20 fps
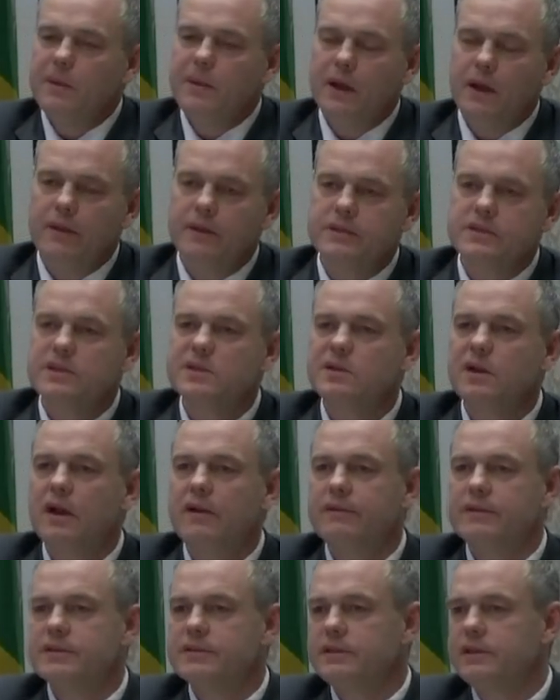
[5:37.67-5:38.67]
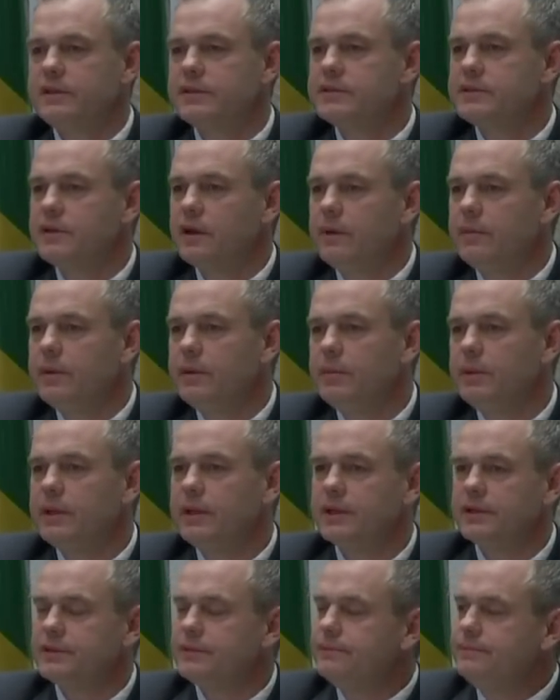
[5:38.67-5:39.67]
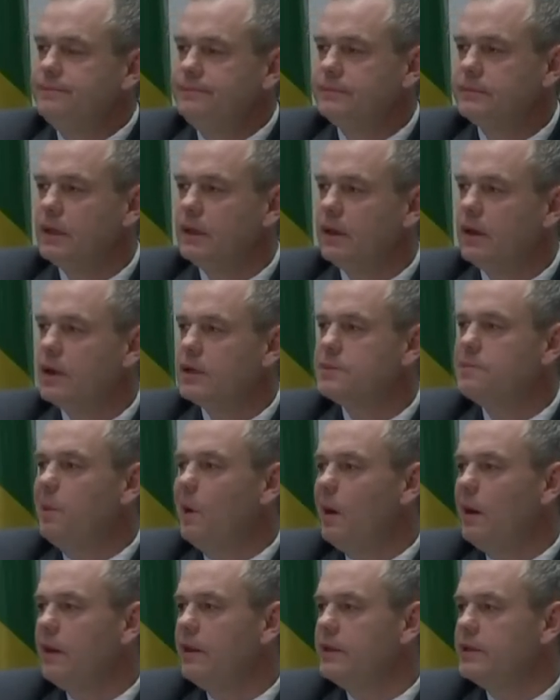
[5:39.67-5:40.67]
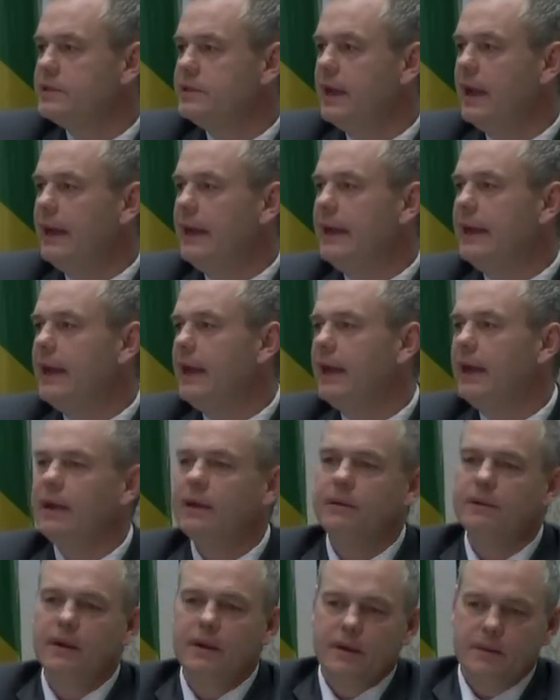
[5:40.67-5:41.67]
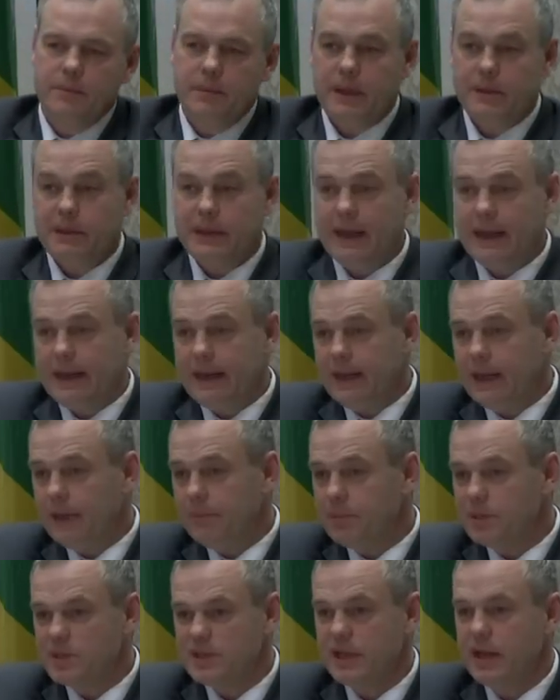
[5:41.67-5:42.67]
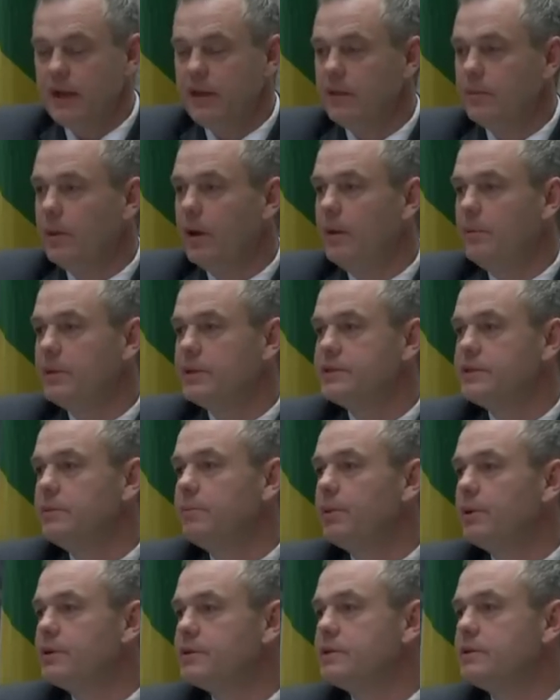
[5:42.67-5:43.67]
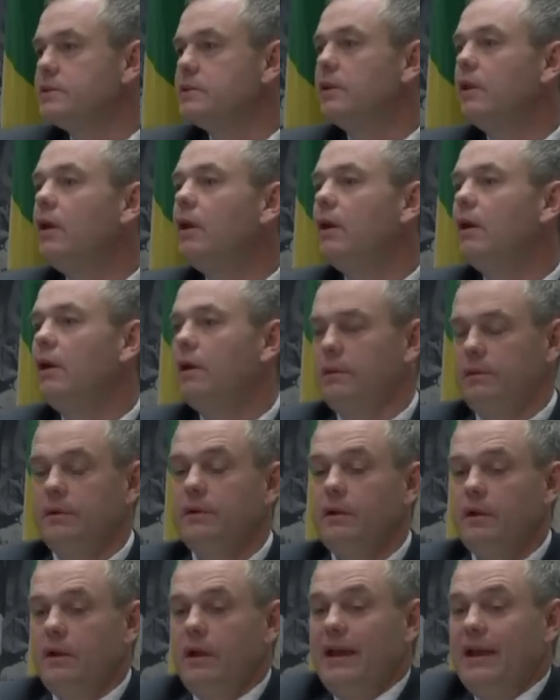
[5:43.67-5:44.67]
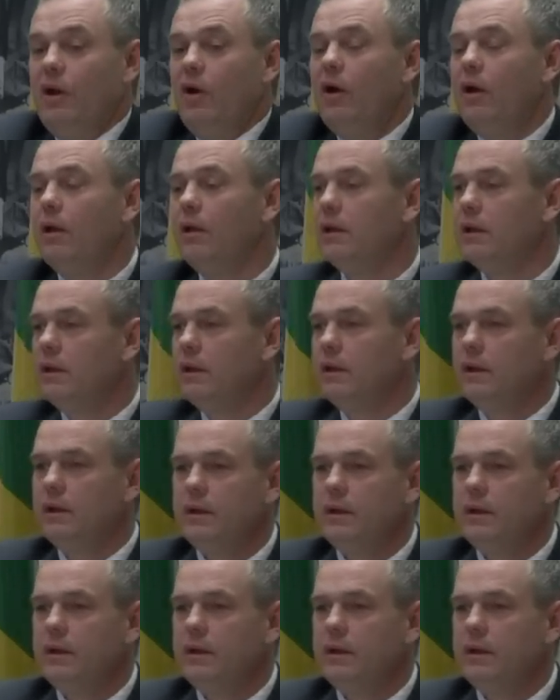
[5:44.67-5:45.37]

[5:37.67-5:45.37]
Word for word: Now this is obviously disturbing, because a large part of these, ninety-nine, maybe ninety-eight percent of them aren't missing persons at all.